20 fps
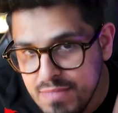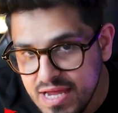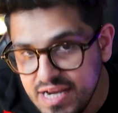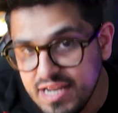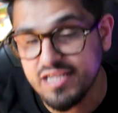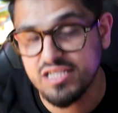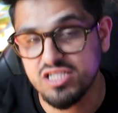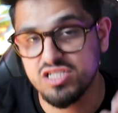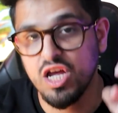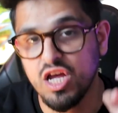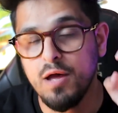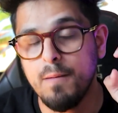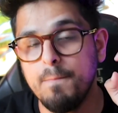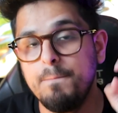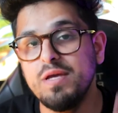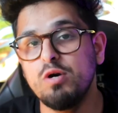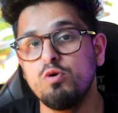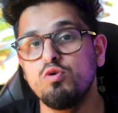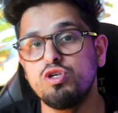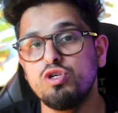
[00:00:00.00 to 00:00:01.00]
minutes
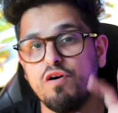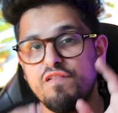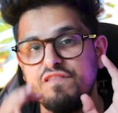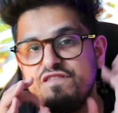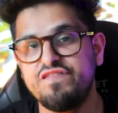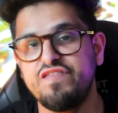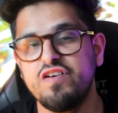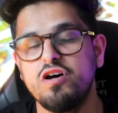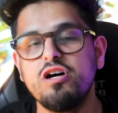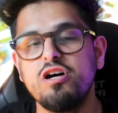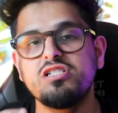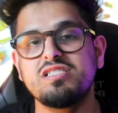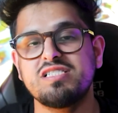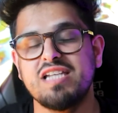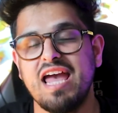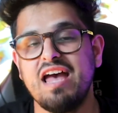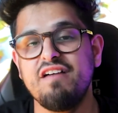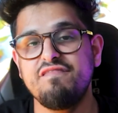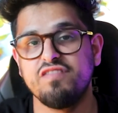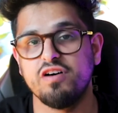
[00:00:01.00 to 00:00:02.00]
built your first
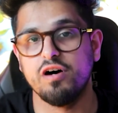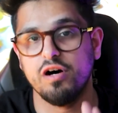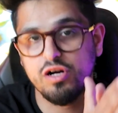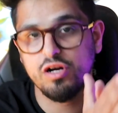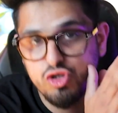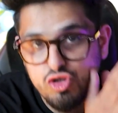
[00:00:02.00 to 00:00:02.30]
ever